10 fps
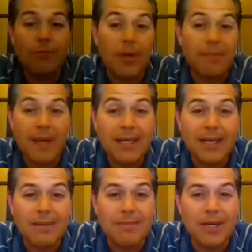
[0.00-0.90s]
not make
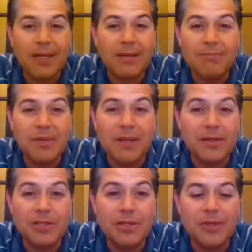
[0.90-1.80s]
any money and be
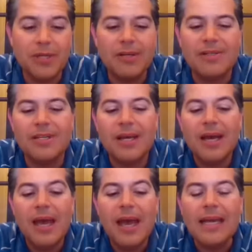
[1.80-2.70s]
there 2 years.
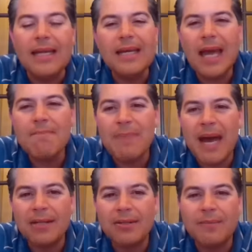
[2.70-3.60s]
And he came
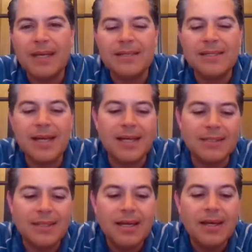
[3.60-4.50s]
back to me and
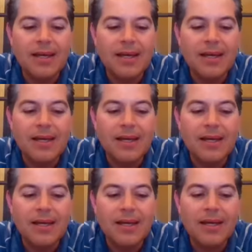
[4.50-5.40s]
said,
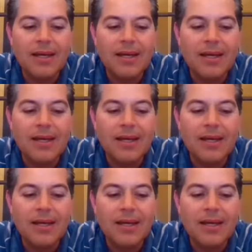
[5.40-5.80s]
Rafa, they can